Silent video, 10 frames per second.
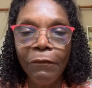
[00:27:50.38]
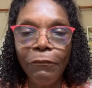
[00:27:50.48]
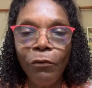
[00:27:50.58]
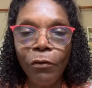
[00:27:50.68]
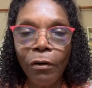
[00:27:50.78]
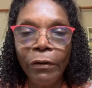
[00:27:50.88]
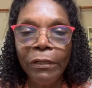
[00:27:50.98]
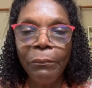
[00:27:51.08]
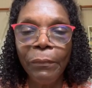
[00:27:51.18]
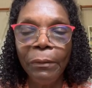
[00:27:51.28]
if you're
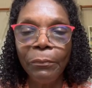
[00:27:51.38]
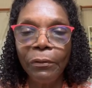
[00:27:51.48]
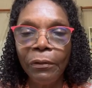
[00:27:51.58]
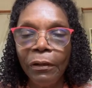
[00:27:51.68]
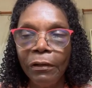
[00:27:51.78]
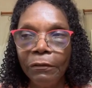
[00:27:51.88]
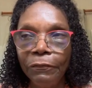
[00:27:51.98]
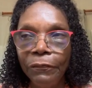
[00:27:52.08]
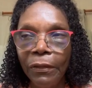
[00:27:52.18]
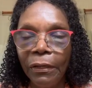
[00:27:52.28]
already a member
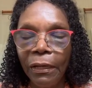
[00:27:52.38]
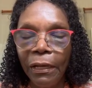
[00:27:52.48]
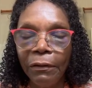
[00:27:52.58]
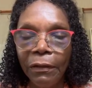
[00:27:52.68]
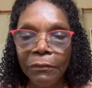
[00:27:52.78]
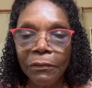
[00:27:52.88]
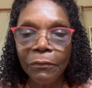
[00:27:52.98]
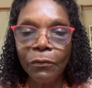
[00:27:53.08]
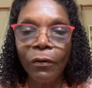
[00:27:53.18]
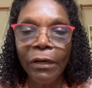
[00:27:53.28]
of and
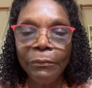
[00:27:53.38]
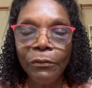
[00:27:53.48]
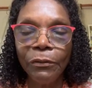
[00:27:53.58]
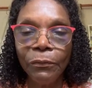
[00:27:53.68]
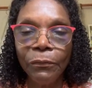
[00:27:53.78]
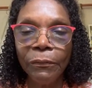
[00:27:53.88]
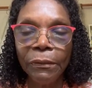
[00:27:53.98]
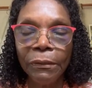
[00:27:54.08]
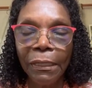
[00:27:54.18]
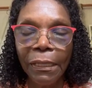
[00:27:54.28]
subscribed to
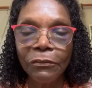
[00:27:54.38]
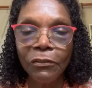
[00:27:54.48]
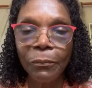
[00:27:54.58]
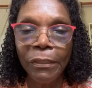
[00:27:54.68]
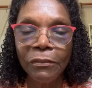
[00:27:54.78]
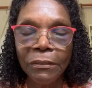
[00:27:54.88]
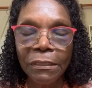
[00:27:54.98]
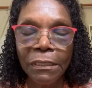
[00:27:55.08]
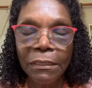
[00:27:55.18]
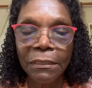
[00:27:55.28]
the Dialysis Patient
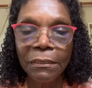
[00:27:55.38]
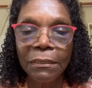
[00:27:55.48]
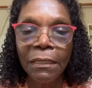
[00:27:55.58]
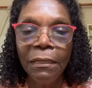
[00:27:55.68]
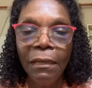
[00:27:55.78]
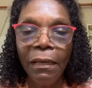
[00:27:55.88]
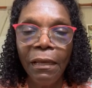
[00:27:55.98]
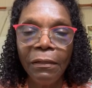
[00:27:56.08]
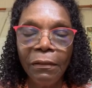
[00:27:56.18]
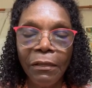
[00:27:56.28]
Citizens
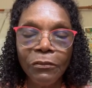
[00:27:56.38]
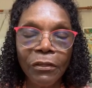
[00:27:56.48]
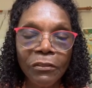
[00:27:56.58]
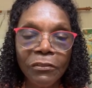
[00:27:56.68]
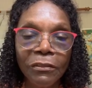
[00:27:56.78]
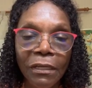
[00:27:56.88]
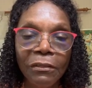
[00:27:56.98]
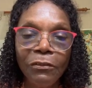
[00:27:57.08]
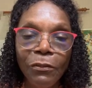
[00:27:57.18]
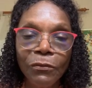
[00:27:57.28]
Education
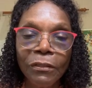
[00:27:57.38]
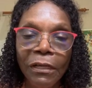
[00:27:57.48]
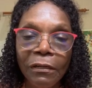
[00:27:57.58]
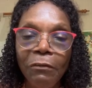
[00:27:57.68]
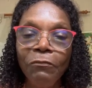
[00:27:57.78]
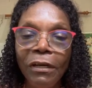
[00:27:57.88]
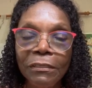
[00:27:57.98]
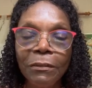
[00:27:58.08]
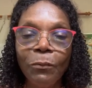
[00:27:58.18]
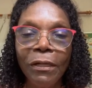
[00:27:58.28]
Center newsletter,
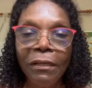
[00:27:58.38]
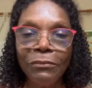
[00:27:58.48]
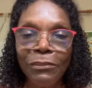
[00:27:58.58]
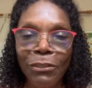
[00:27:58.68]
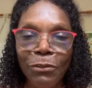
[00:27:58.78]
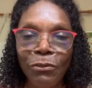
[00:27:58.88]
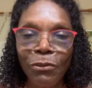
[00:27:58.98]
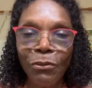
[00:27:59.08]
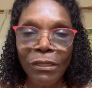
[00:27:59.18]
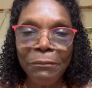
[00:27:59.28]
invite someone else to
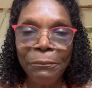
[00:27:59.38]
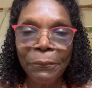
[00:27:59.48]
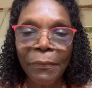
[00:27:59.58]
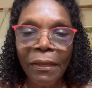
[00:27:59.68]
join.